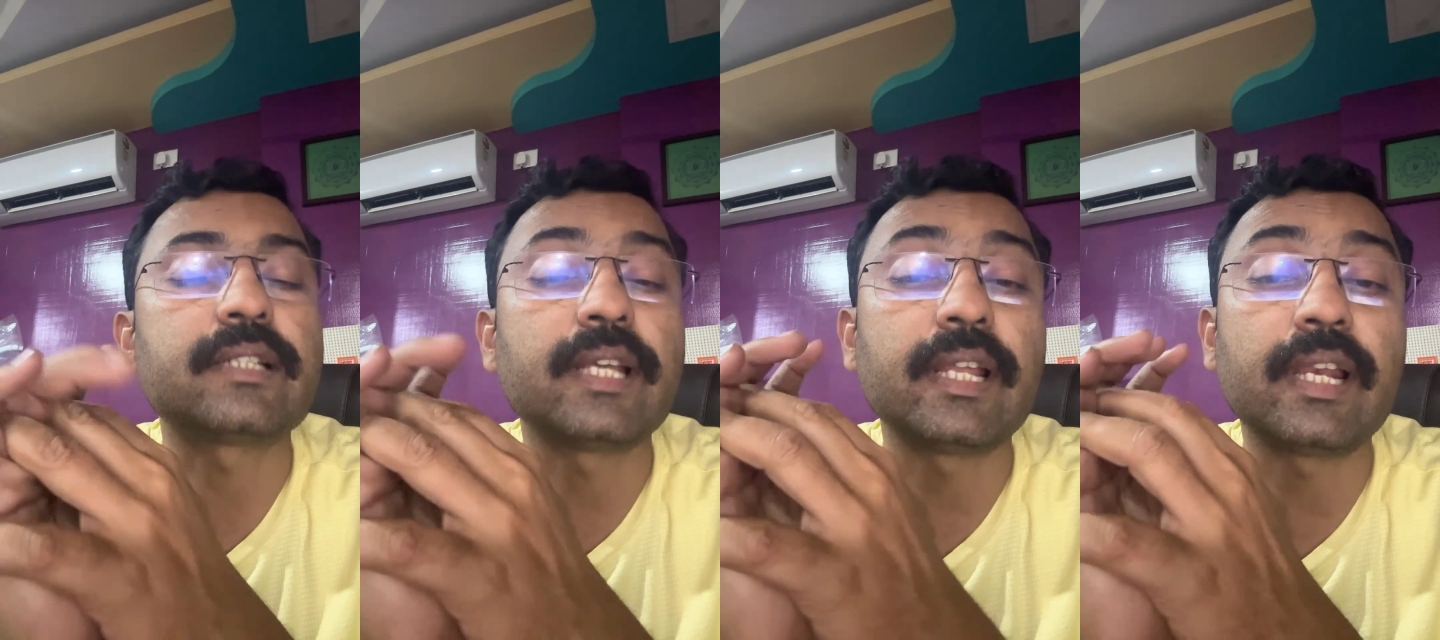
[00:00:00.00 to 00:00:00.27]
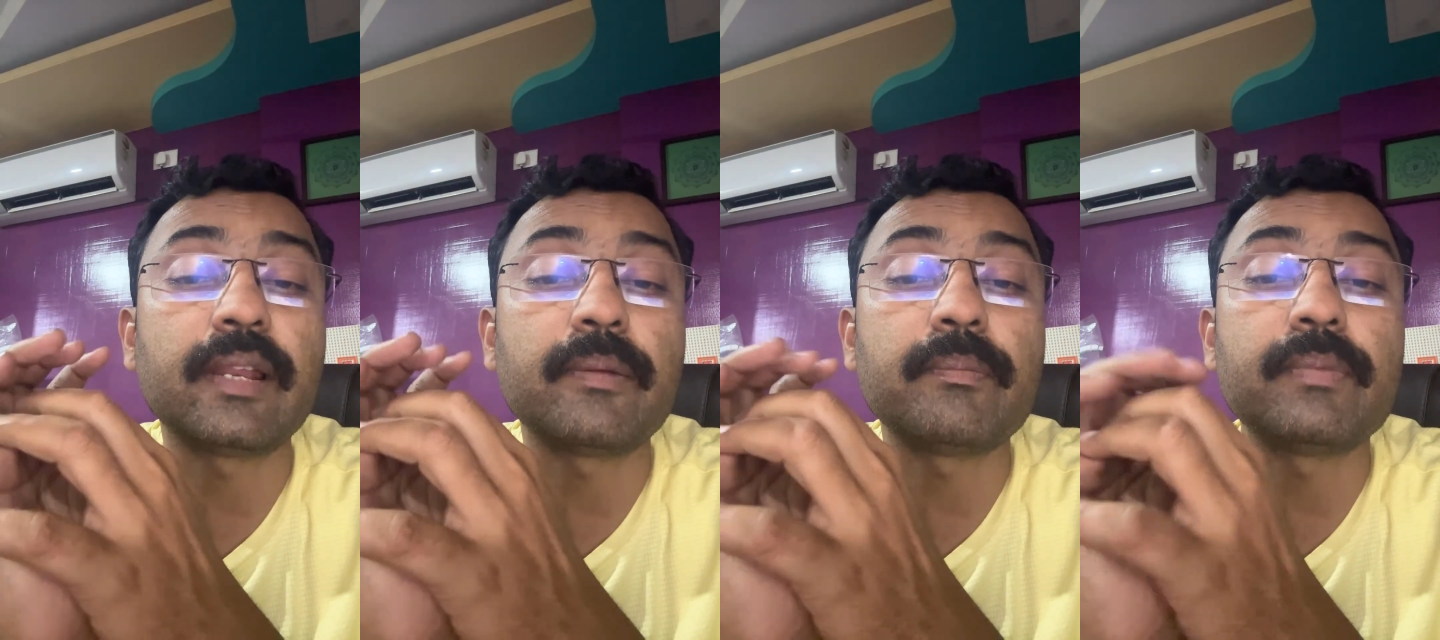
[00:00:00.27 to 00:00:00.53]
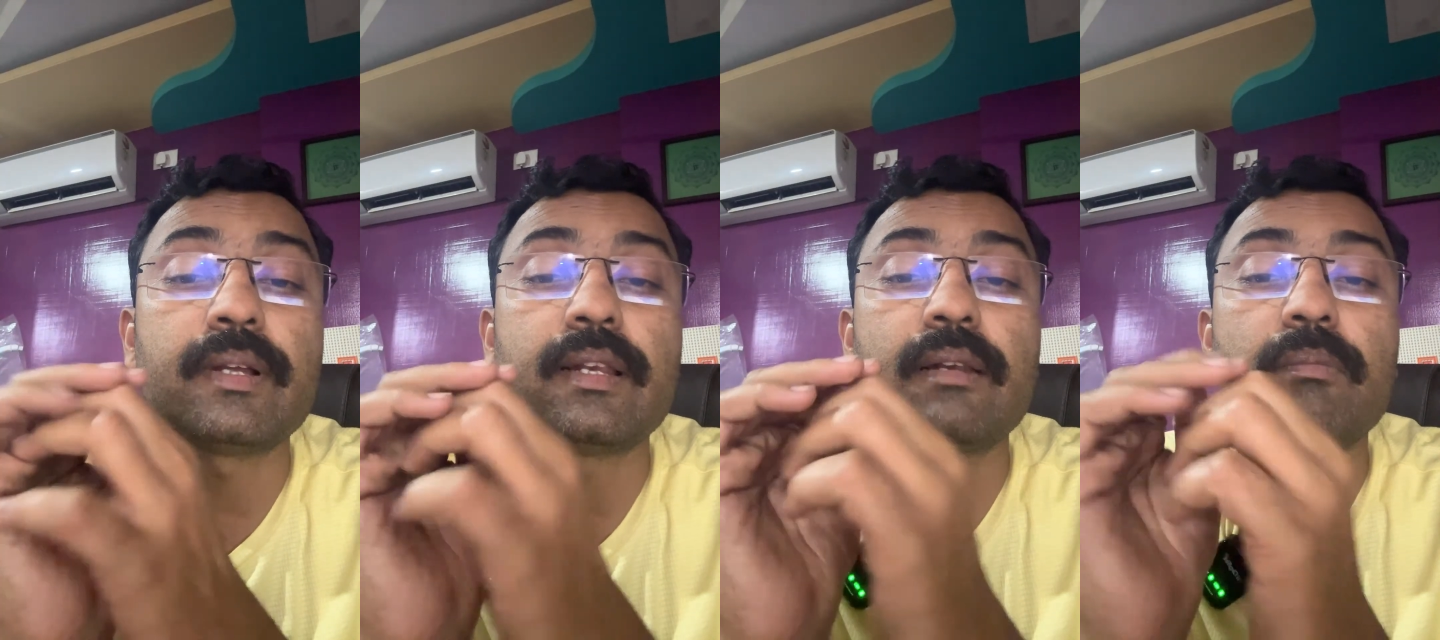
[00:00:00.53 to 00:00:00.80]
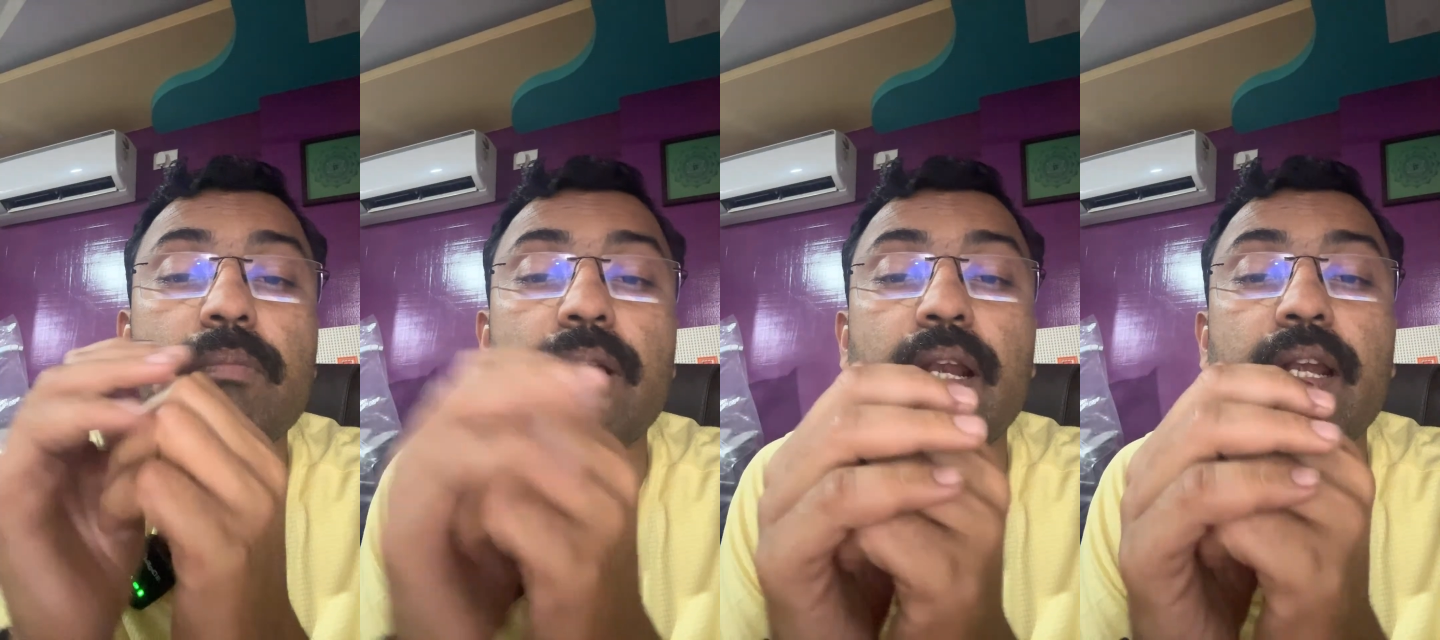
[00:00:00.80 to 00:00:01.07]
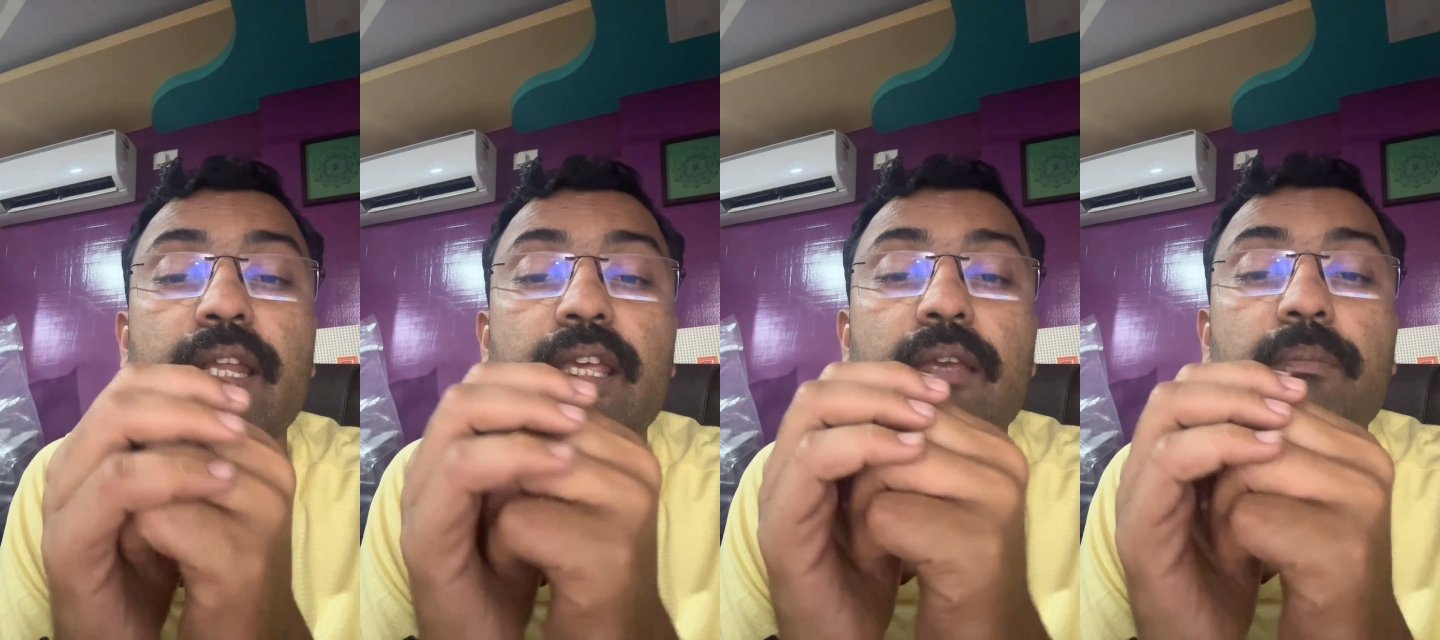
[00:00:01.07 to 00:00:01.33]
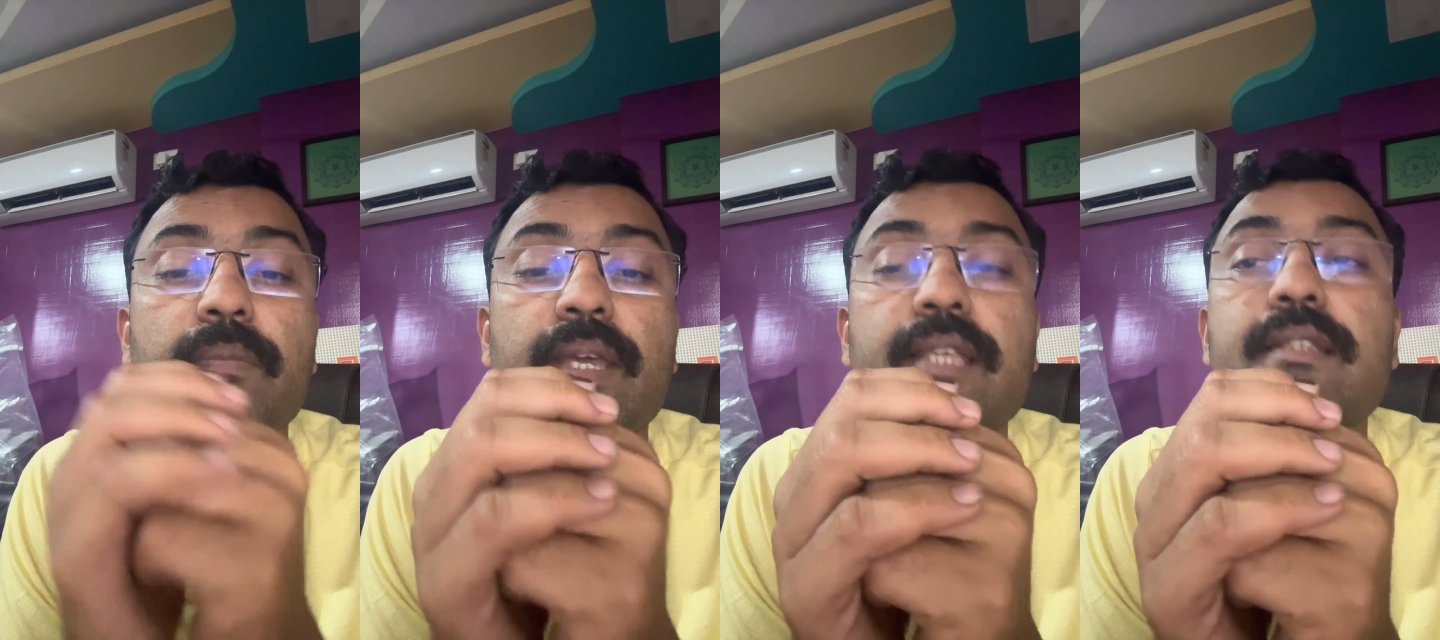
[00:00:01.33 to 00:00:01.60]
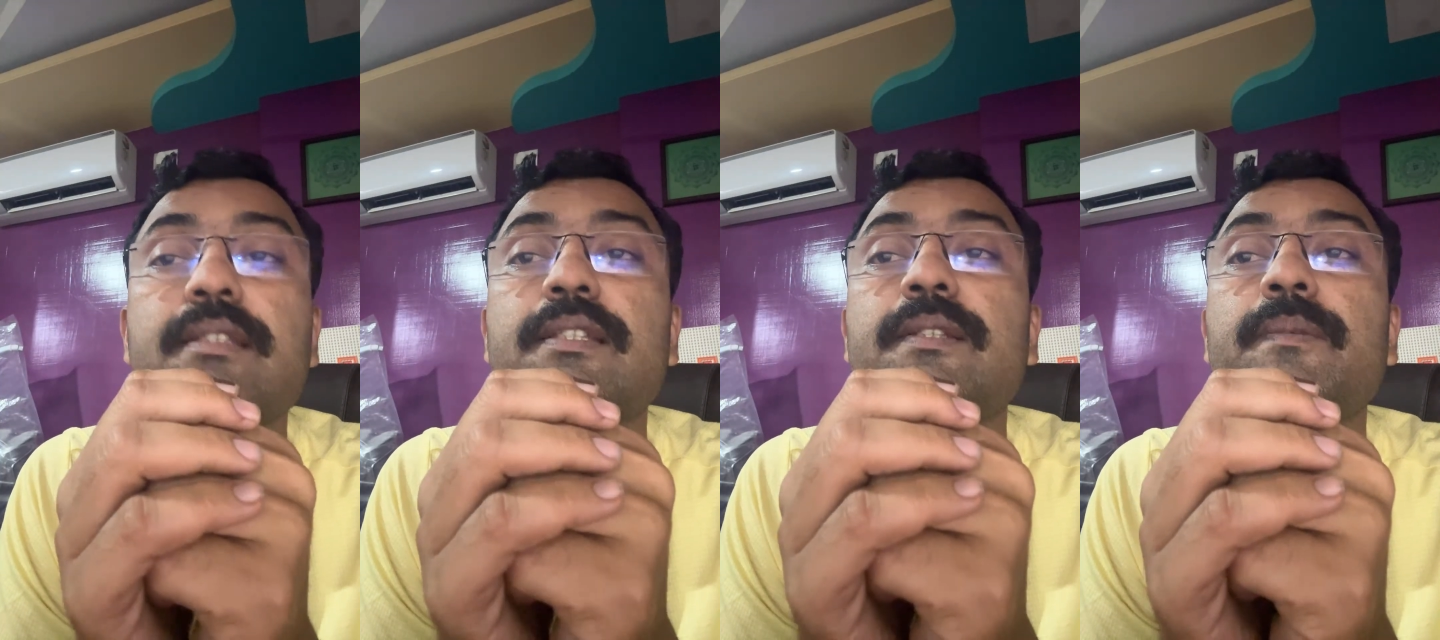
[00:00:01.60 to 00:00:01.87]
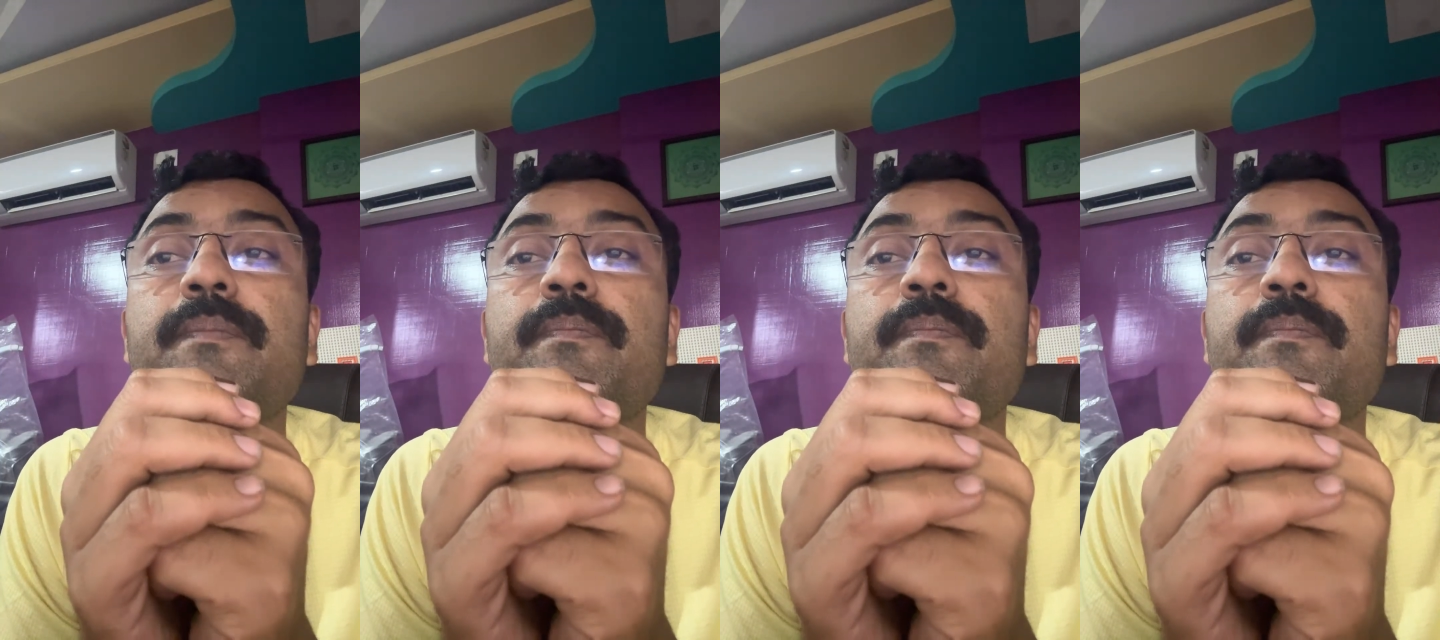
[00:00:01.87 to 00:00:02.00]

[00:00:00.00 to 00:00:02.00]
terrible burning pains,